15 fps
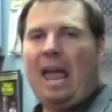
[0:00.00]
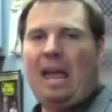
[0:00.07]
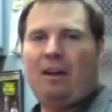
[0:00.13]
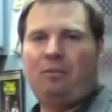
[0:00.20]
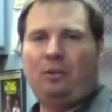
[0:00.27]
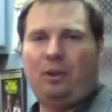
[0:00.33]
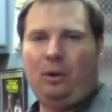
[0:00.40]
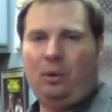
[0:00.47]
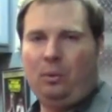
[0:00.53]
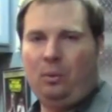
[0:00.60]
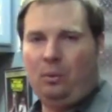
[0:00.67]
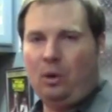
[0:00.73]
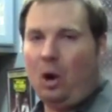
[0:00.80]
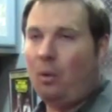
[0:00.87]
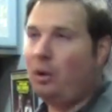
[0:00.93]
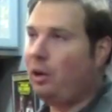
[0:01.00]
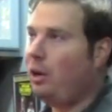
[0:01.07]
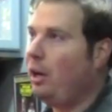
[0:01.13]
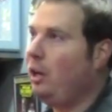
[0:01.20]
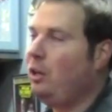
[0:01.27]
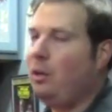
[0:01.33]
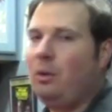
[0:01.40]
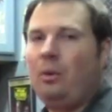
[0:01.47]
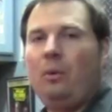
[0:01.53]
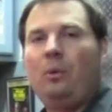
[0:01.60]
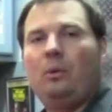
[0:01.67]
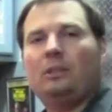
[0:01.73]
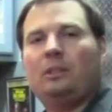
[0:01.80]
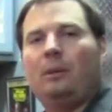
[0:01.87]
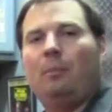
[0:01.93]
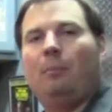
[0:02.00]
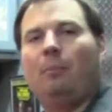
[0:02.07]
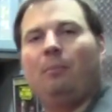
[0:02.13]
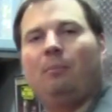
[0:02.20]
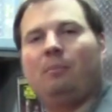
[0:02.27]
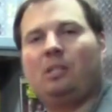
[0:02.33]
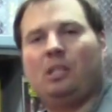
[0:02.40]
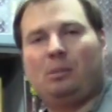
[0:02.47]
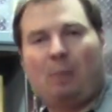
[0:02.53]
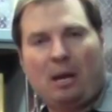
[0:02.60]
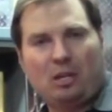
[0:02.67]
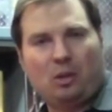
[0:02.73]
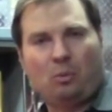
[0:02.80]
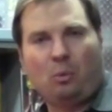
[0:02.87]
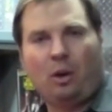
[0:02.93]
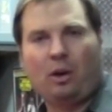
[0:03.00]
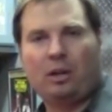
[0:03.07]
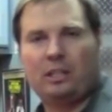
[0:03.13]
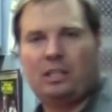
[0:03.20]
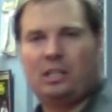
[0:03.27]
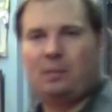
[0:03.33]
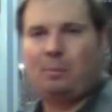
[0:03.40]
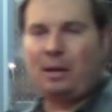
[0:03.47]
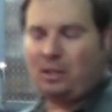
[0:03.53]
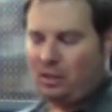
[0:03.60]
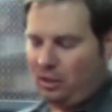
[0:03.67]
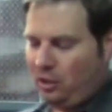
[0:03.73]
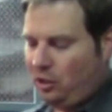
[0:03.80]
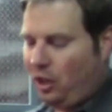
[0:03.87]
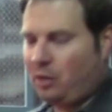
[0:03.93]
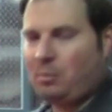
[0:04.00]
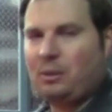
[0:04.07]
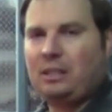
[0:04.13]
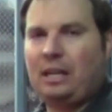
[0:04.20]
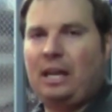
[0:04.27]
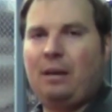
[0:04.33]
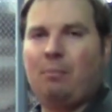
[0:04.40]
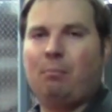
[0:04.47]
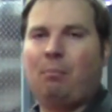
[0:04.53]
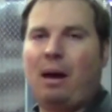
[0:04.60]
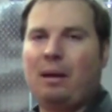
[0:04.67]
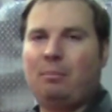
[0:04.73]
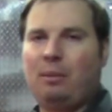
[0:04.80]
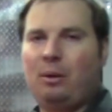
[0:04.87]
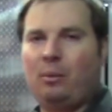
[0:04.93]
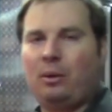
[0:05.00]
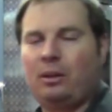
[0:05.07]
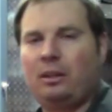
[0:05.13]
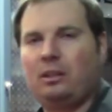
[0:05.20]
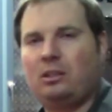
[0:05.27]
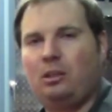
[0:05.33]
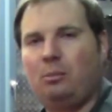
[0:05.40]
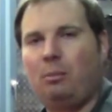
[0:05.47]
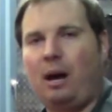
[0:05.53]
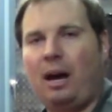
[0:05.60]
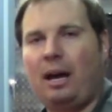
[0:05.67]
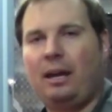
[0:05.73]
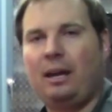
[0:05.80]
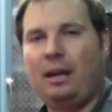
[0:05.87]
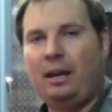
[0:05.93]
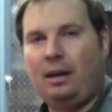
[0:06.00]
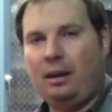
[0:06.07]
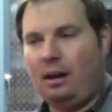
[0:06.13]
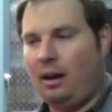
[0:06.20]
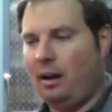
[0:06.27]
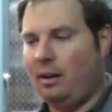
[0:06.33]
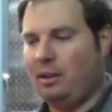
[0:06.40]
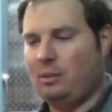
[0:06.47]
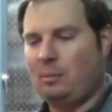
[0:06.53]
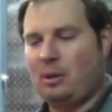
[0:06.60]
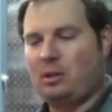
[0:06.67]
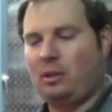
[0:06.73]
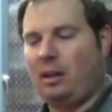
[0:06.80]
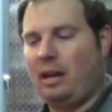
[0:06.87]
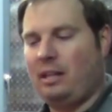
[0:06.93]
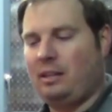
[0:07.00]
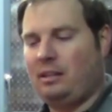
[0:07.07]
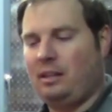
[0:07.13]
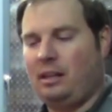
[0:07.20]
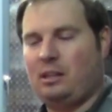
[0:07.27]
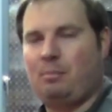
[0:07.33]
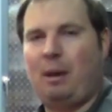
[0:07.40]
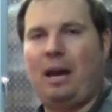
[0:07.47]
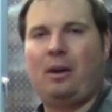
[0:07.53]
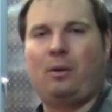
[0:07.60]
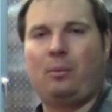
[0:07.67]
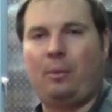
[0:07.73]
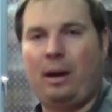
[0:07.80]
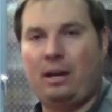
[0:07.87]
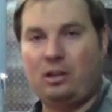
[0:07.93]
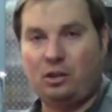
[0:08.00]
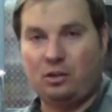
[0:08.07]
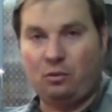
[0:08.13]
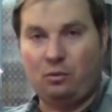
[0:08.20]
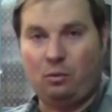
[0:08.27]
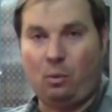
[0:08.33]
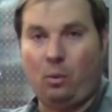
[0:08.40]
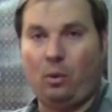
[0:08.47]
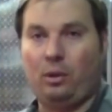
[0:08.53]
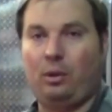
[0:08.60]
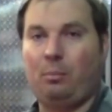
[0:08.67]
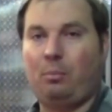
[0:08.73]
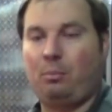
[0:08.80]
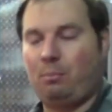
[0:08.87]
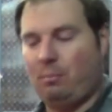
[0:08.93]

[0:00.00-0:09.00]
If you know you're going to do some suspension work and suspension adjustments, it might be worth it to buy the specialized spanner wrench for the